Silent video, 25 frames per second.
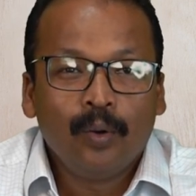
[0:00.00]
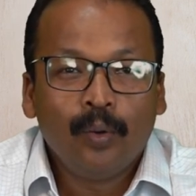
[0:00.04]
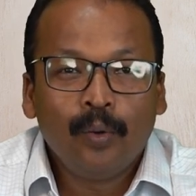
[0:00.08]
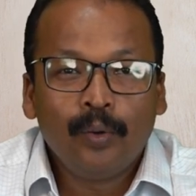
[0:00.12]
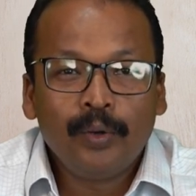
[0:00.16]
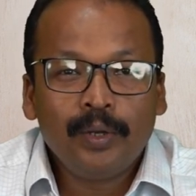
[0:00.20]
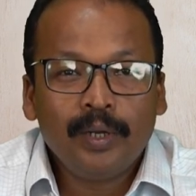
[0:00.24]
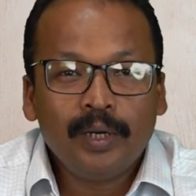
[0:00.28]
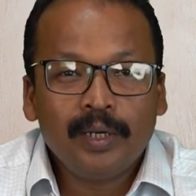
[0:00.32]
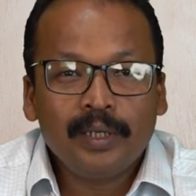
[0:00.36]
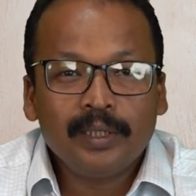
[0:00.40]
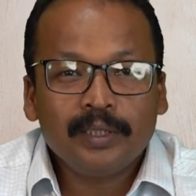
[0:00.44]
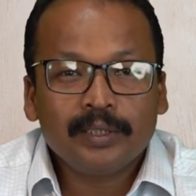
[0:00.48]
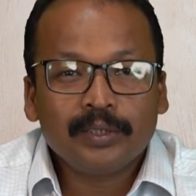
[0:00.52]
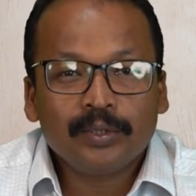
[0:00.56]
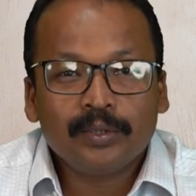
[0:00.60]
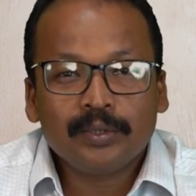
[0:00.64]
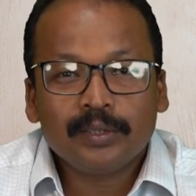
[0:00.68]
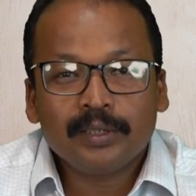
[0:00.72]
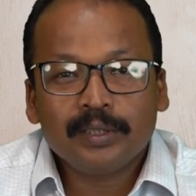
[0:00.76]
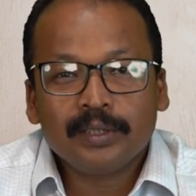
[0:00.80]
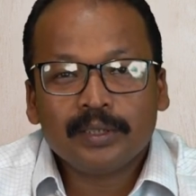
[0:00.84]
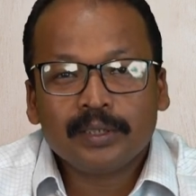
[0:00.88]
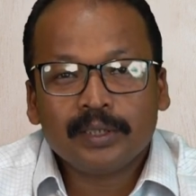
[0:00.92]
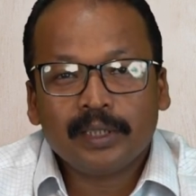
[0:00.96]
OER
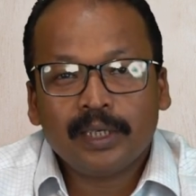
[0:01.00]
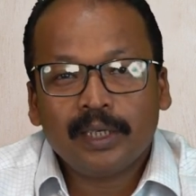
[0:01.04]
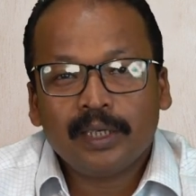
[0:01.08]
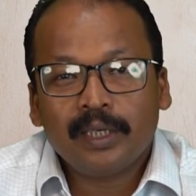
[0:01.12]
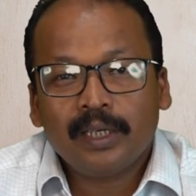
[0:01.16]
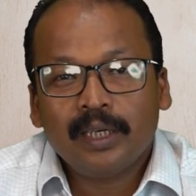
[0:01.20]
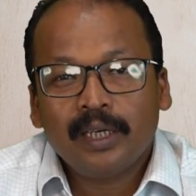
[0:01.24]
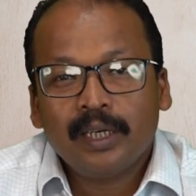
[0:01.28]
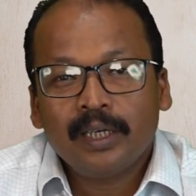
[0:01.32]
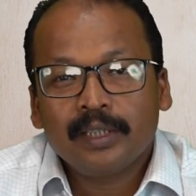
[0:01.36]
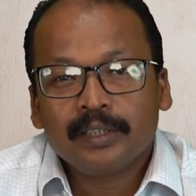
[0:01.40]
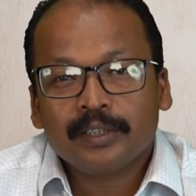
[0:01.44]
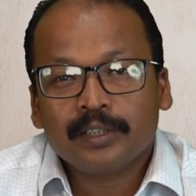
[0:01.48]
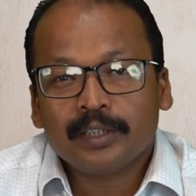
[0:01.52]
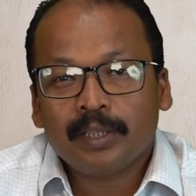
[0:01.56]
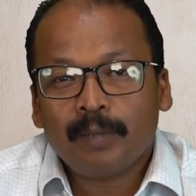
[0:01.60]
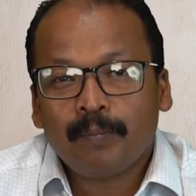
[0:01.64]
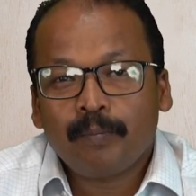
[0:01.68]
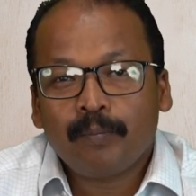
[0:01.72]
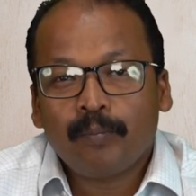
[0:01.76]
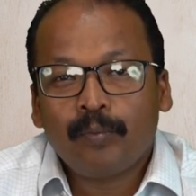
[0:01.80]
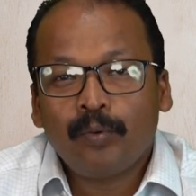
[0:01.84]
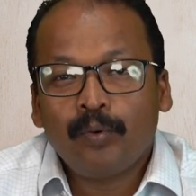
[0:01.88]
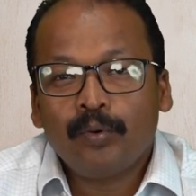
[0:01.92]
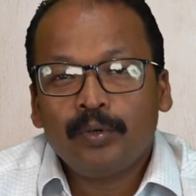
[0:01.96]
resources can
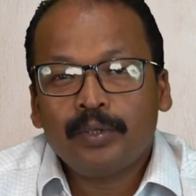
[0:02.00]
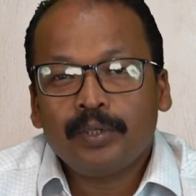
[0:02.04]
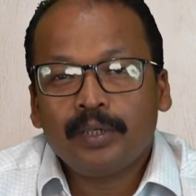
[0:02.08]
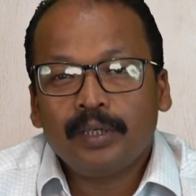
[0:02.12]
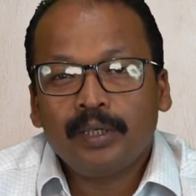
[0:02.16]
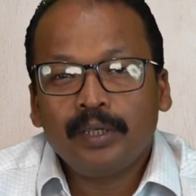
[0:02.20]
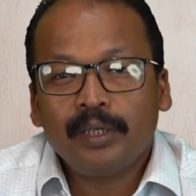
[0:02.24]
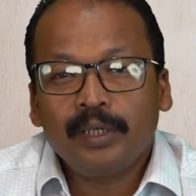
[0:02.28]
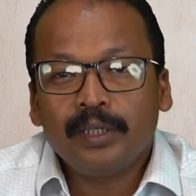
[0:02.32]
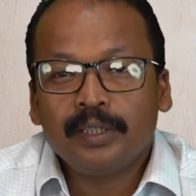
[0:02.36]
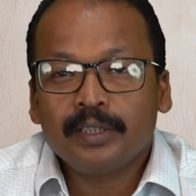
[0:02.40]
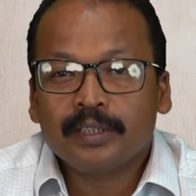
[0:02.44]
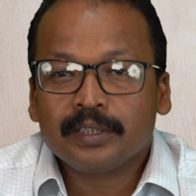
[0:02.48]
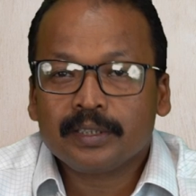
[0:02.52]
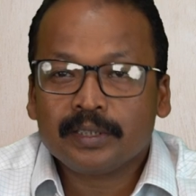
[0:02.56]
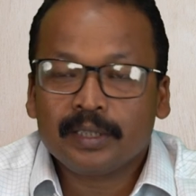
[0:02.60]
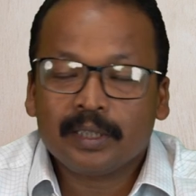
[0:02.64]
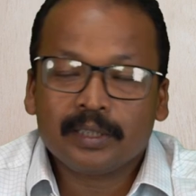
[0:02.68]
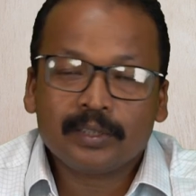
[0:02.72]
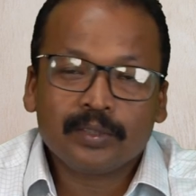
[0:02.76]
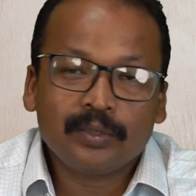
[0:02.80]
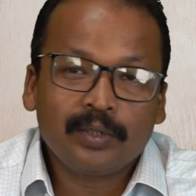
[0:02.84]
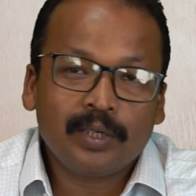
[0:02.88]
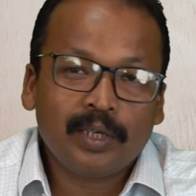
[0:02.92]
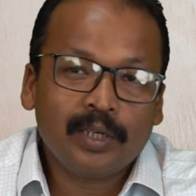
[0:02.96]
support
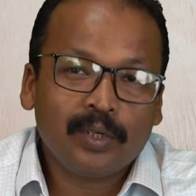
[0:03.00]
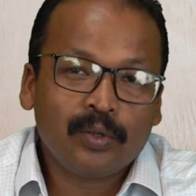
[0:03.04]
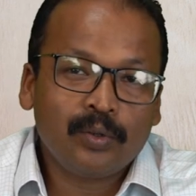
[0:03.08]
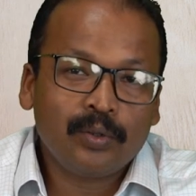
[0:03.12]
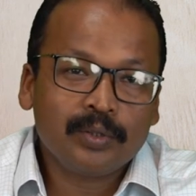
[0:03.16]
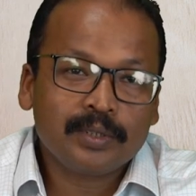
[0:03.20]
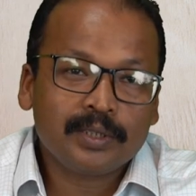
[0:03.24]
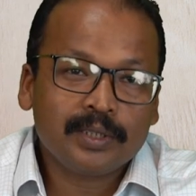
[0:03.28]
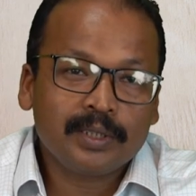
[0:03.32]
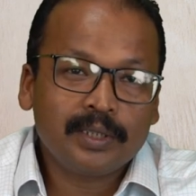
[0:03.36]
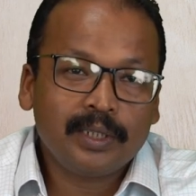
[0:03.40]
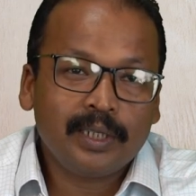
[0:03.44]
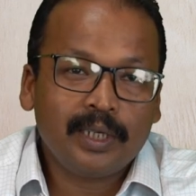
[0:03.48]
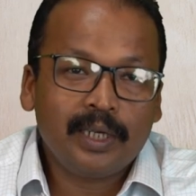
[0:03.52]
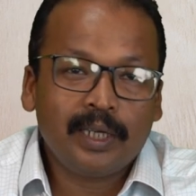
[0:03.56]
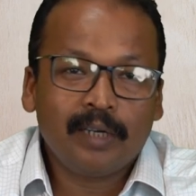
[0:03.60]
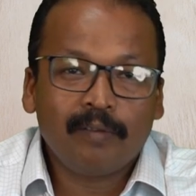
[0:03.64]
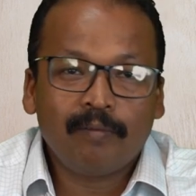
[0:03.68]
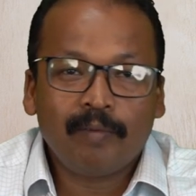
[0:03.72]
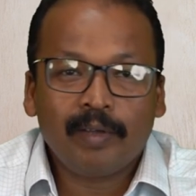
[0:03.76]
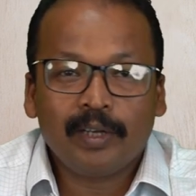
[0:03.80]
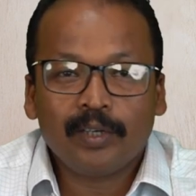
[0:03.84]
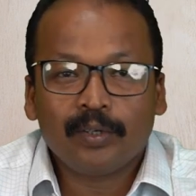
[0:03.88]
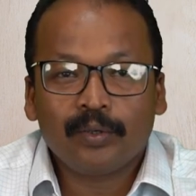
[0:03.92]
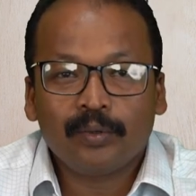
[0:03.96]
instructional coaching
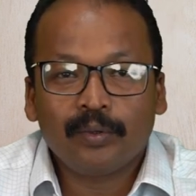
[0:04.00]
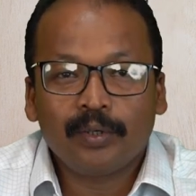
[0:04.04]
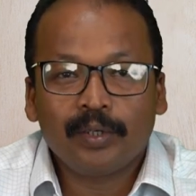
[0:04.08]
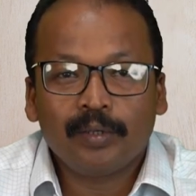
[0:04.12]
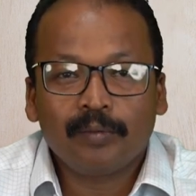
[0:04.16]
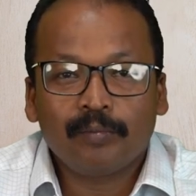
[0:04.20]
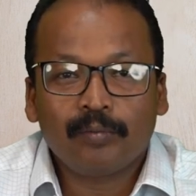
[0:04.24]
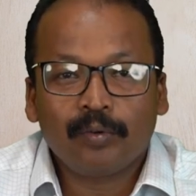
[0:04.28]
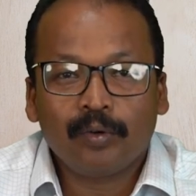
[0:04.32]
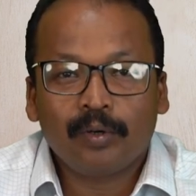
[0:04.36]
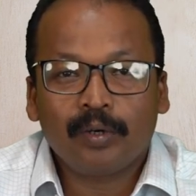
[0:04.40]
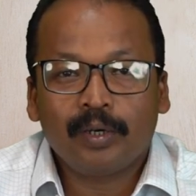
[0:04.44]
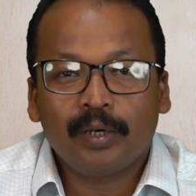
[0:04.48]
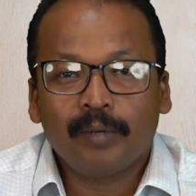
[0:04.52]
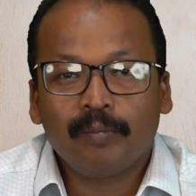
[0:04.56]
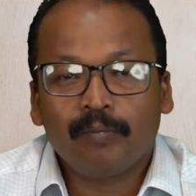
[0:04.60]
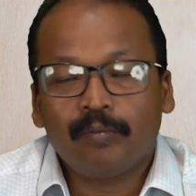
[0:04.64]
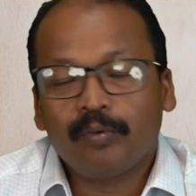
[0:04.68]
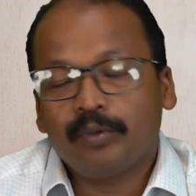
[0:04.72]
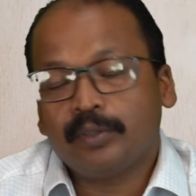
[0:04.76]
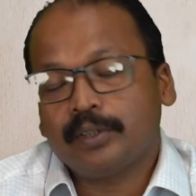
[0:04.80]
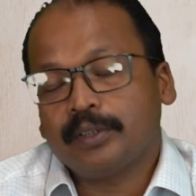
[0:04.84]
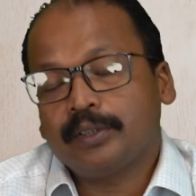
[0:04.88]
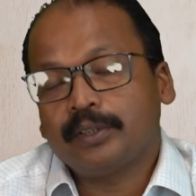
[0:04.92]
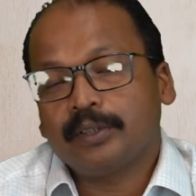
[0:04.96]
and mentoring program
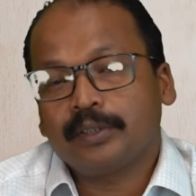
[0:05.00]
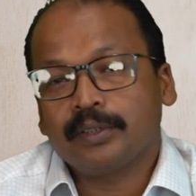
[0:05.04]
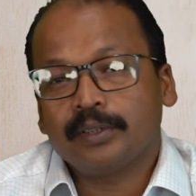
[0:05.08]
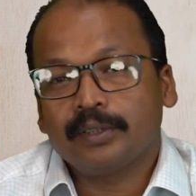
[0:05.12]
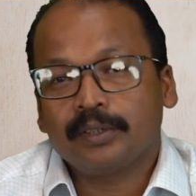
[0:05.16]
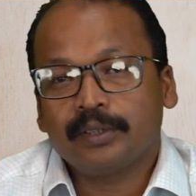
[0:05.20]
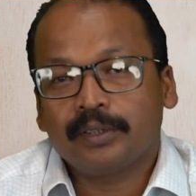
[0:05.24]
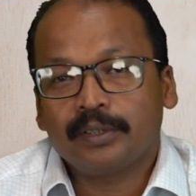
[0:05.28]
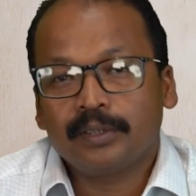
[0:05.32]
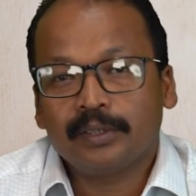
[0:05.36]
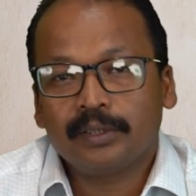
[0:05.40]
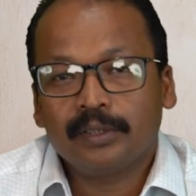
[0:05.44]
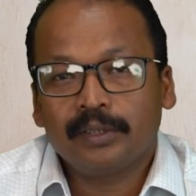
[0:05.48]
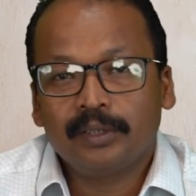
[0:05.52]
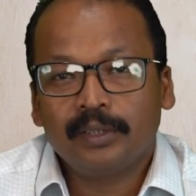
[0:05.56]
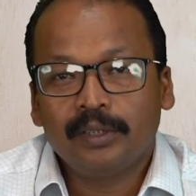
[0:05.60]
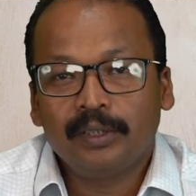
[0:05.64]
for teachers.